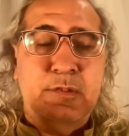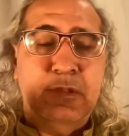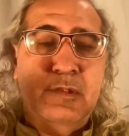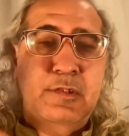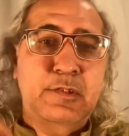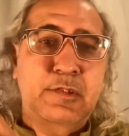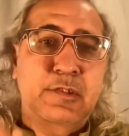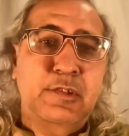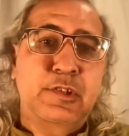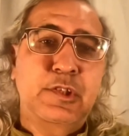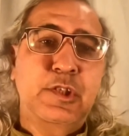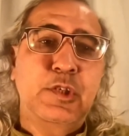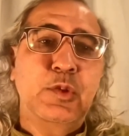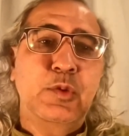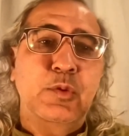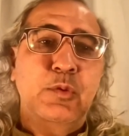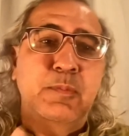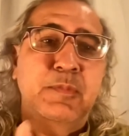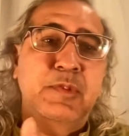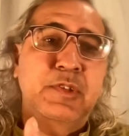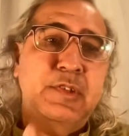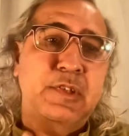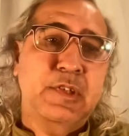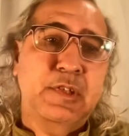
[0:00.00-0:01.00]

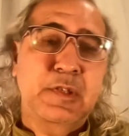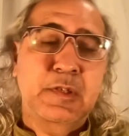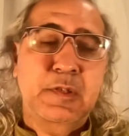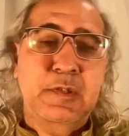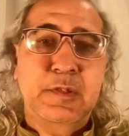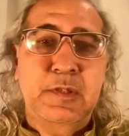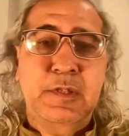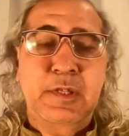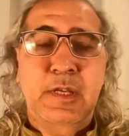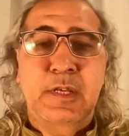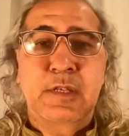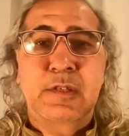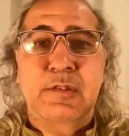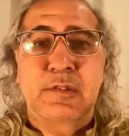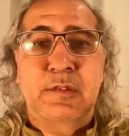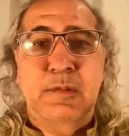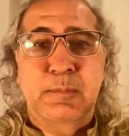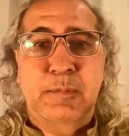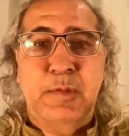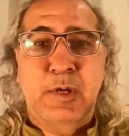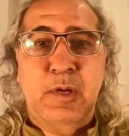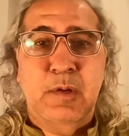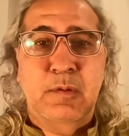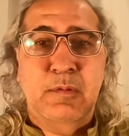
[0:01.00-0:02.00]
assumed certain things
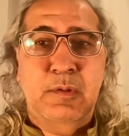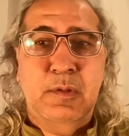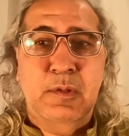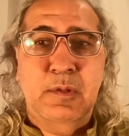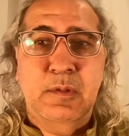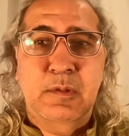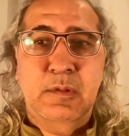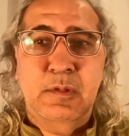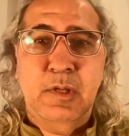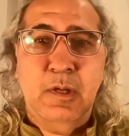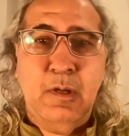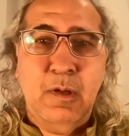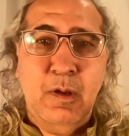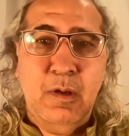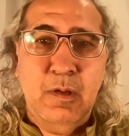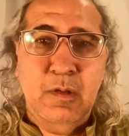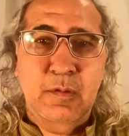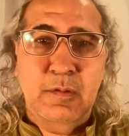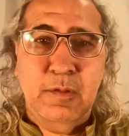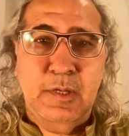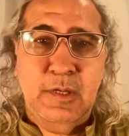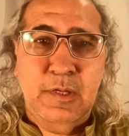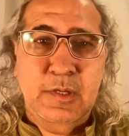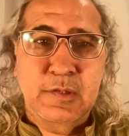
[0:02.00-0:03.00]
about the
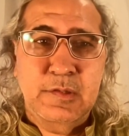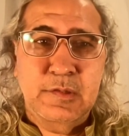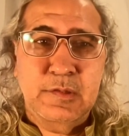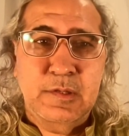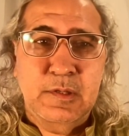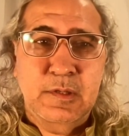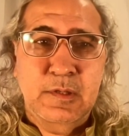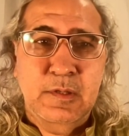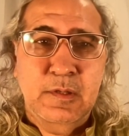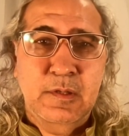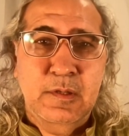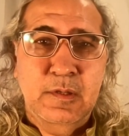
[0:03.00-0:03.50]
colonized,